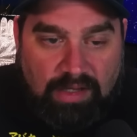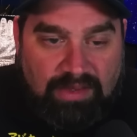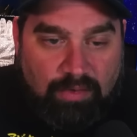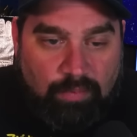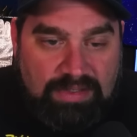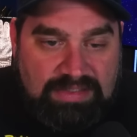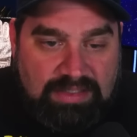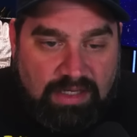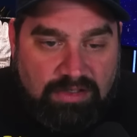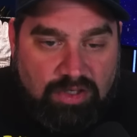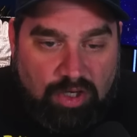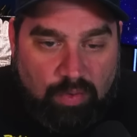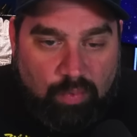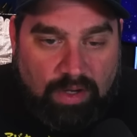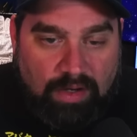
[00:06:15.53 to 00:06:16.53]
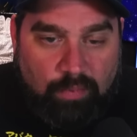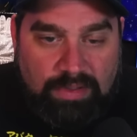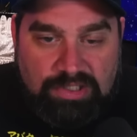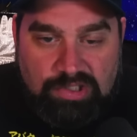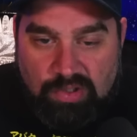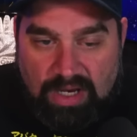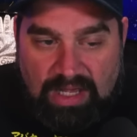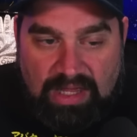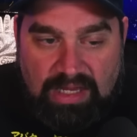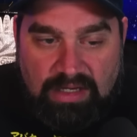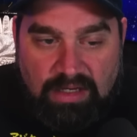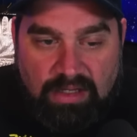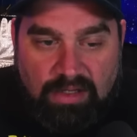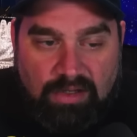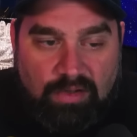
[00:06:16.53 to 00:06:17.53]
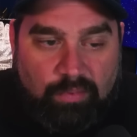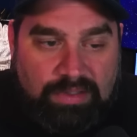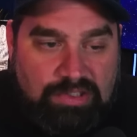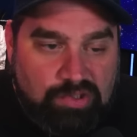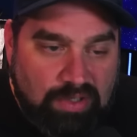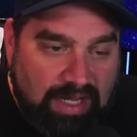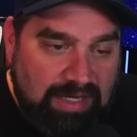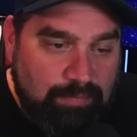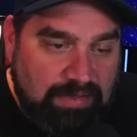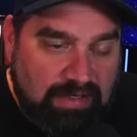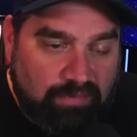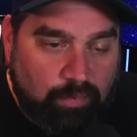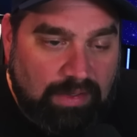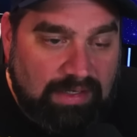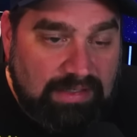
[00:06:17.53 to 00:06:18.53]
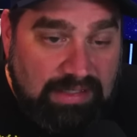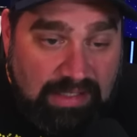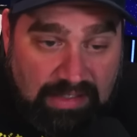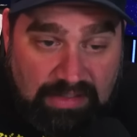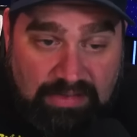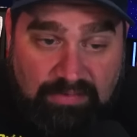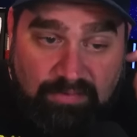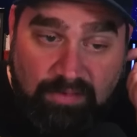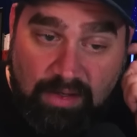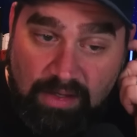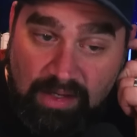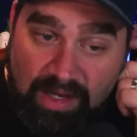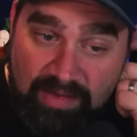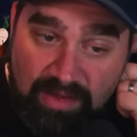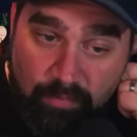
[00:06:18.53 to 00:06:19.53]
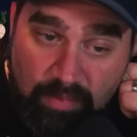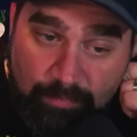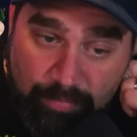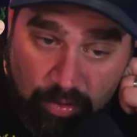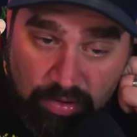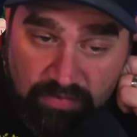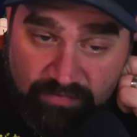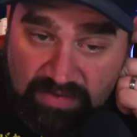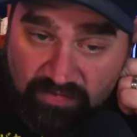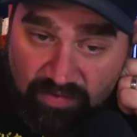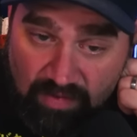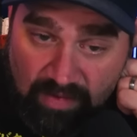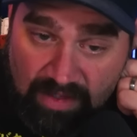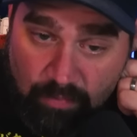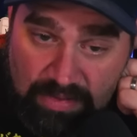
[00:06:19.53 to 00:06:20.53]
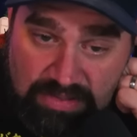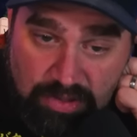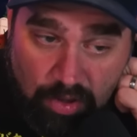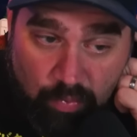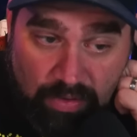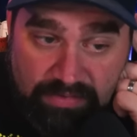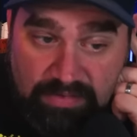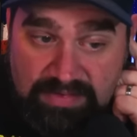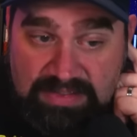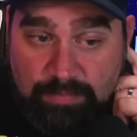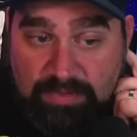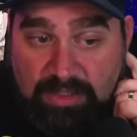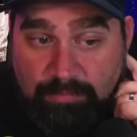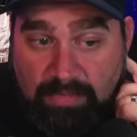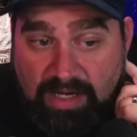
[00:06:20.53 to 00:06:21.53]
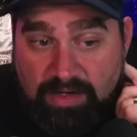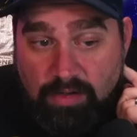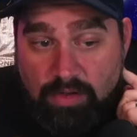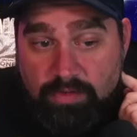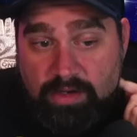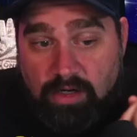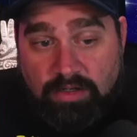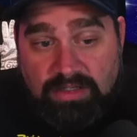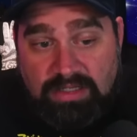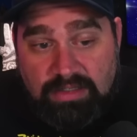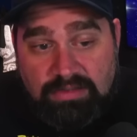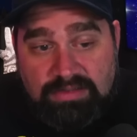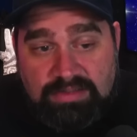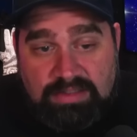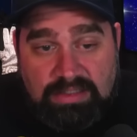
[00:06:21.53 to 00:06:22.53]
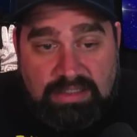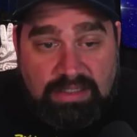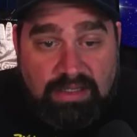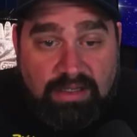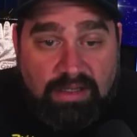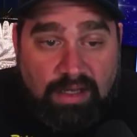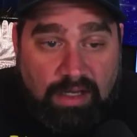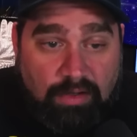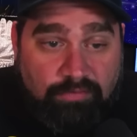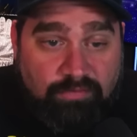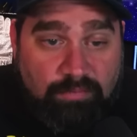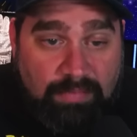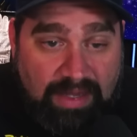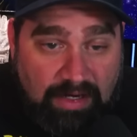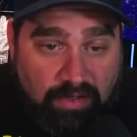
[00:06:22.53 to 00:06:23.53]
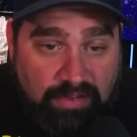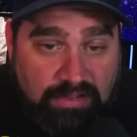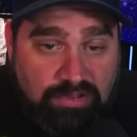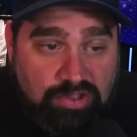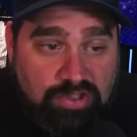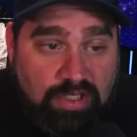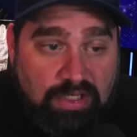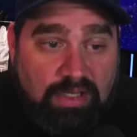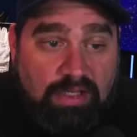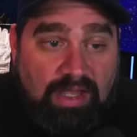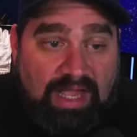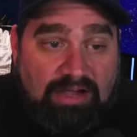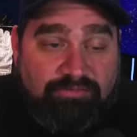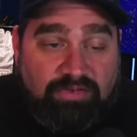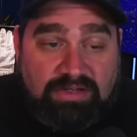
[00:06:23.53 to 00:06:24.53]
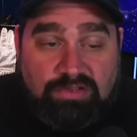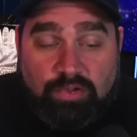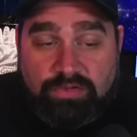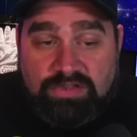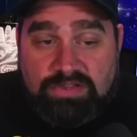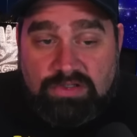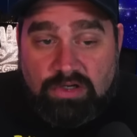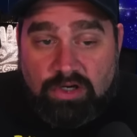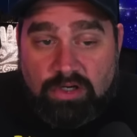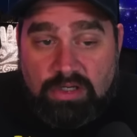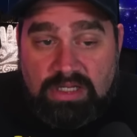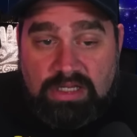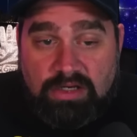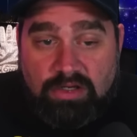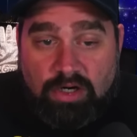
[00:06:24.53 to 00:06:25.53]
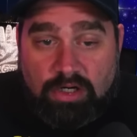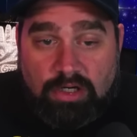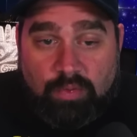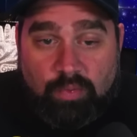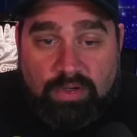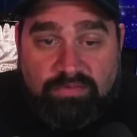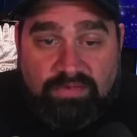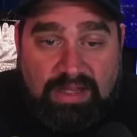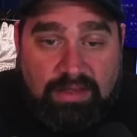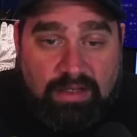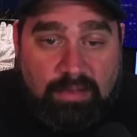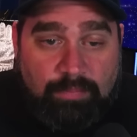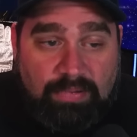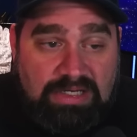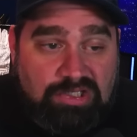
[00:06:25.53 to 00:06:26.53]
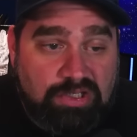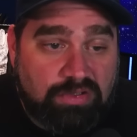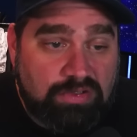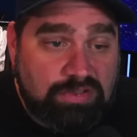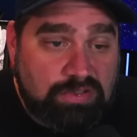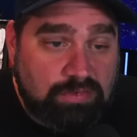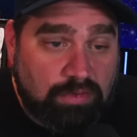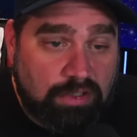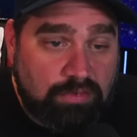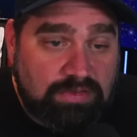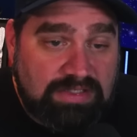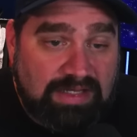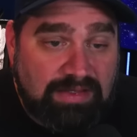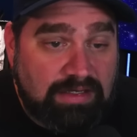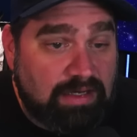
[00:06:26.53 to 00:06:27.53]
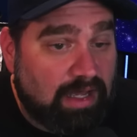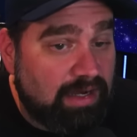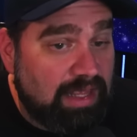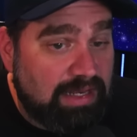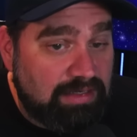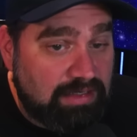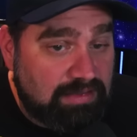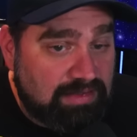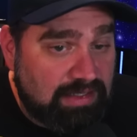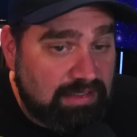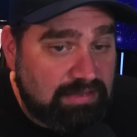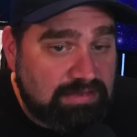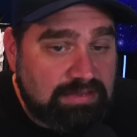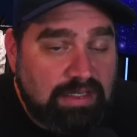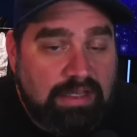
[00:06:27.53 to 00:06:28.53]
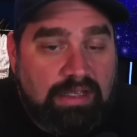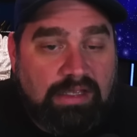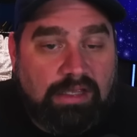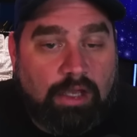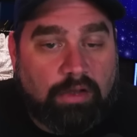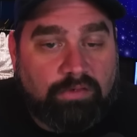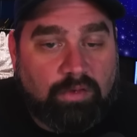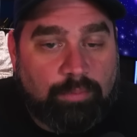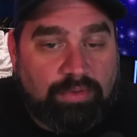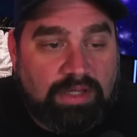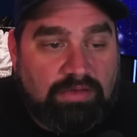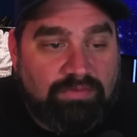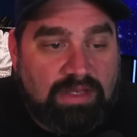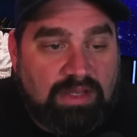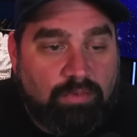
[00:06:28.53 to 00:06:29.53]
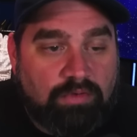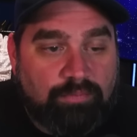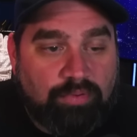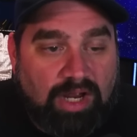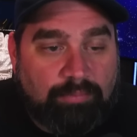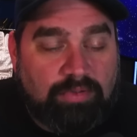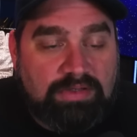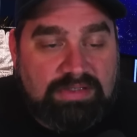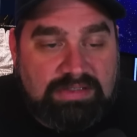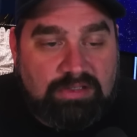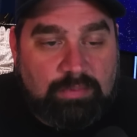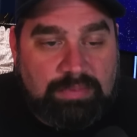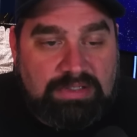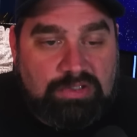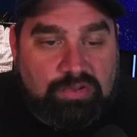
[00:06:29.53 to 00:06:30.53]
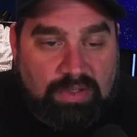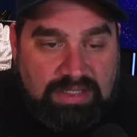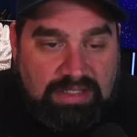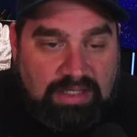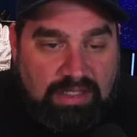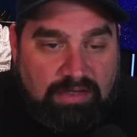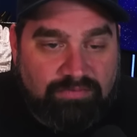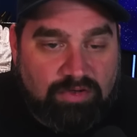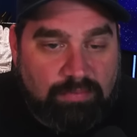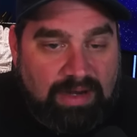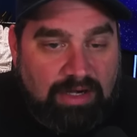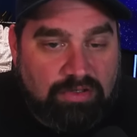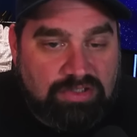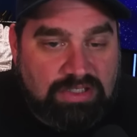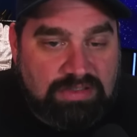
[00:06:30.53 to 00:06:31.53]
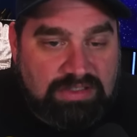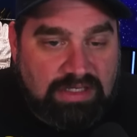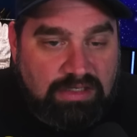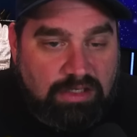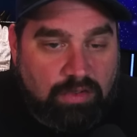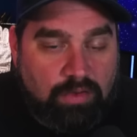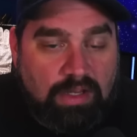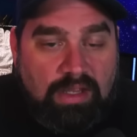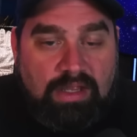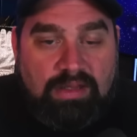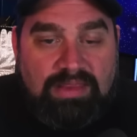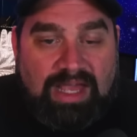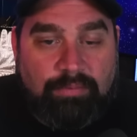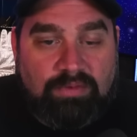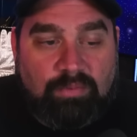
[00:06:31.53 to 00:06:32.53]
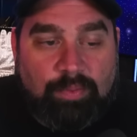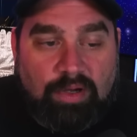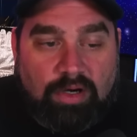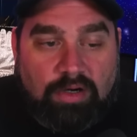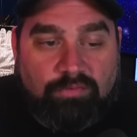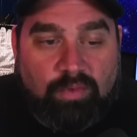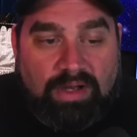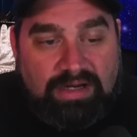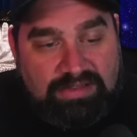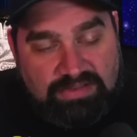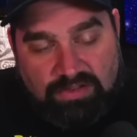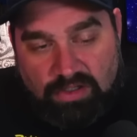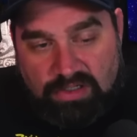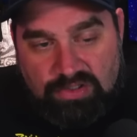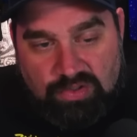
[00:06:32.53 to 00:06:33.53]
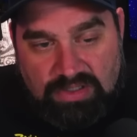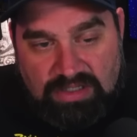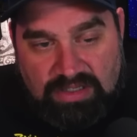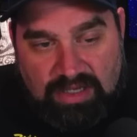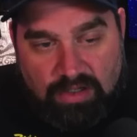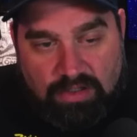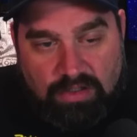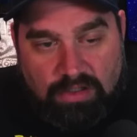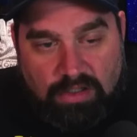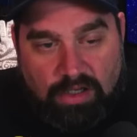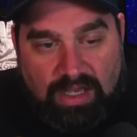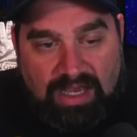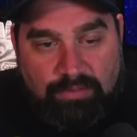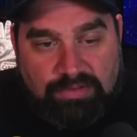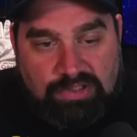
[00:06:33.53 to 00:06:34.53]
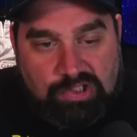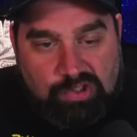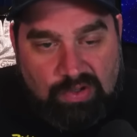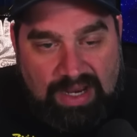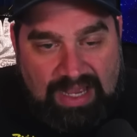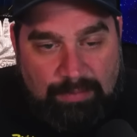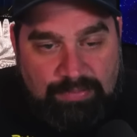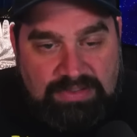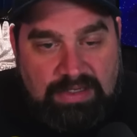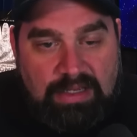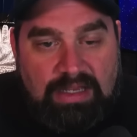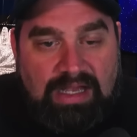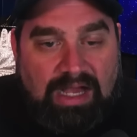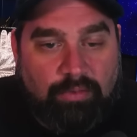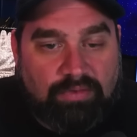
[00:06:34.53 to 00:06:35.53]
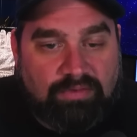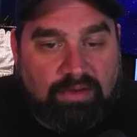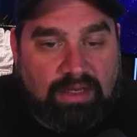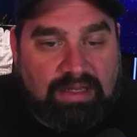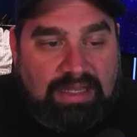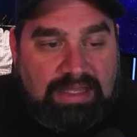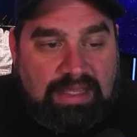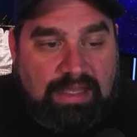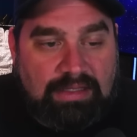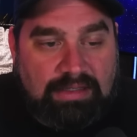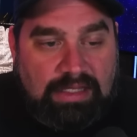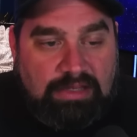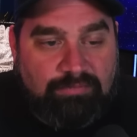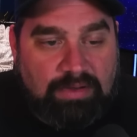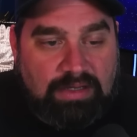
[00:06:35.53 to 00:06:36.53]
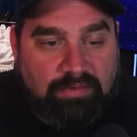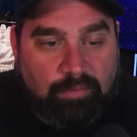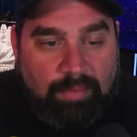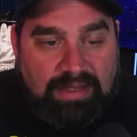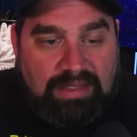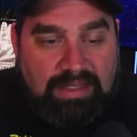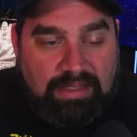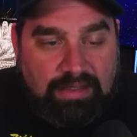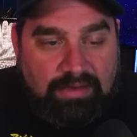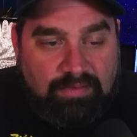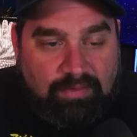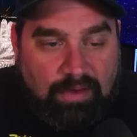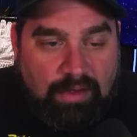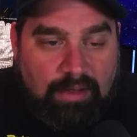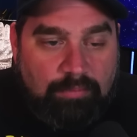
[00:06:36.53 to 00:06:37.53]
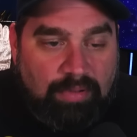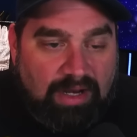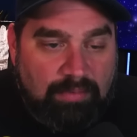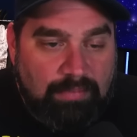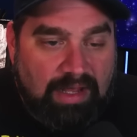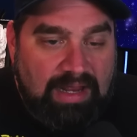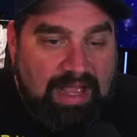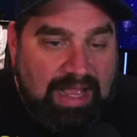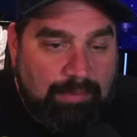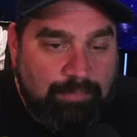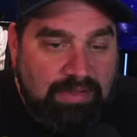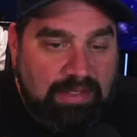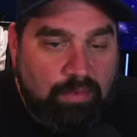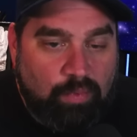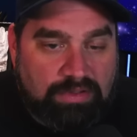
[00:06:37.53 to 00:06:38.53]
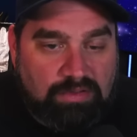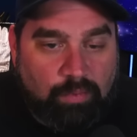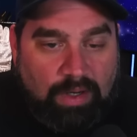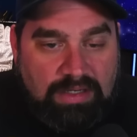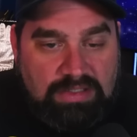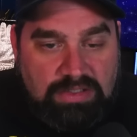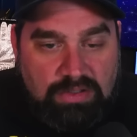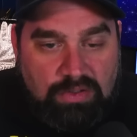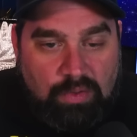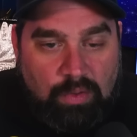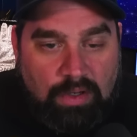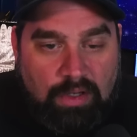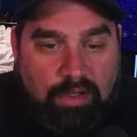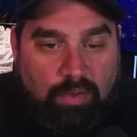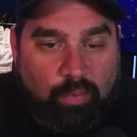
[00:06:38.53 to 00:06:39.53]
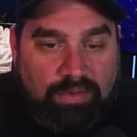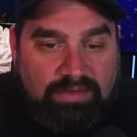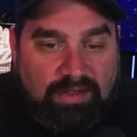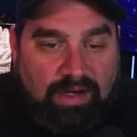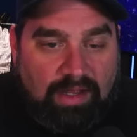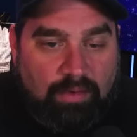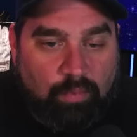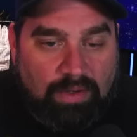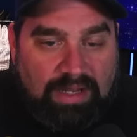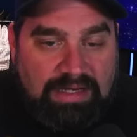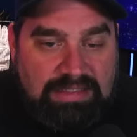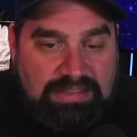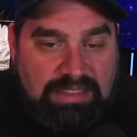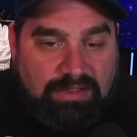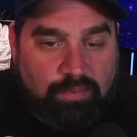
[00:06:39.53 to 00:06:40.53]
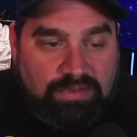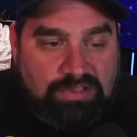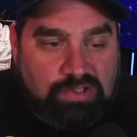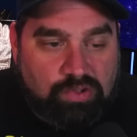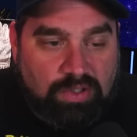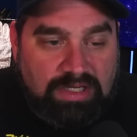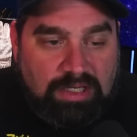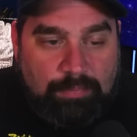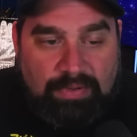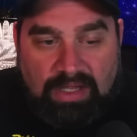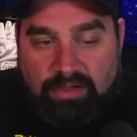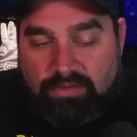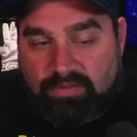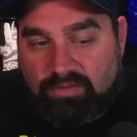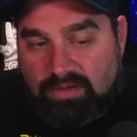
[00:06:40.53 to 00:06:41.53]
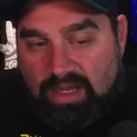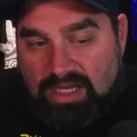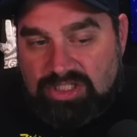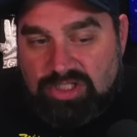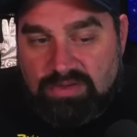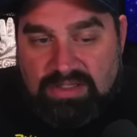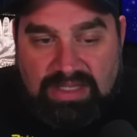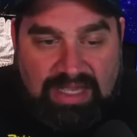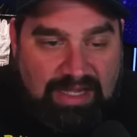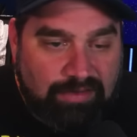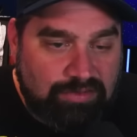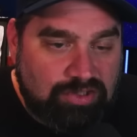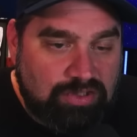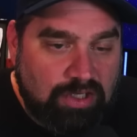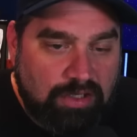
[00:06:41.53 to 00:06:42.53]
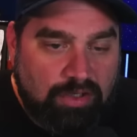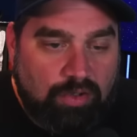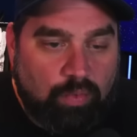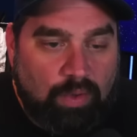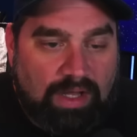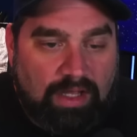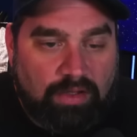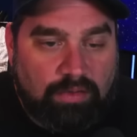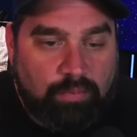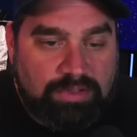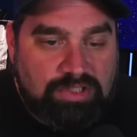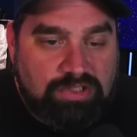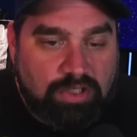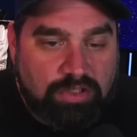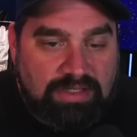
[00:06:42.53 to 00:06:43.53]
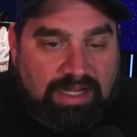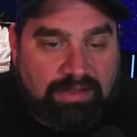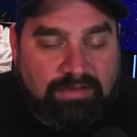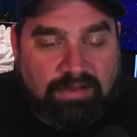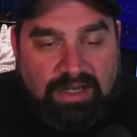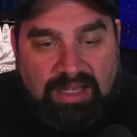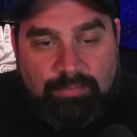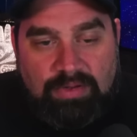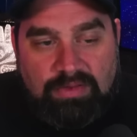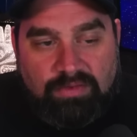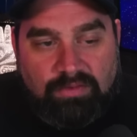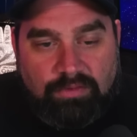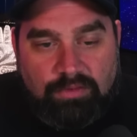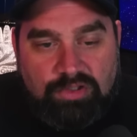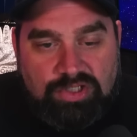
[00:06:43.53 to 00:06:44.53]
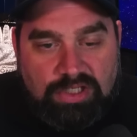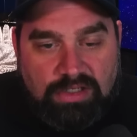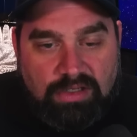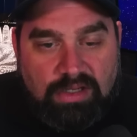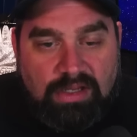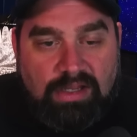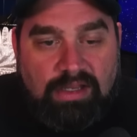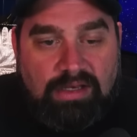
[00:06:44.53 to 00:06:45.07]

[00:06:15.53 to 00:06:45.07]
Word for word: And then we said, you know what? We tried. We tried because we had kids. And then we, both of us felt like we don't want this to be a model that our kids see of marriage. Affleck told Stern he and Garner would have ended up at each other's throats had they not ended things. He also believed that he would probably still be drinking if their marriage continued. That was part of why I started drinking alcohol. I was trapped. I was like, I can't leave because of my kids, but I'm not happy. What do I do? What did I what I did was drink a bottle of scotch on the couch while which turned out to not be the solution.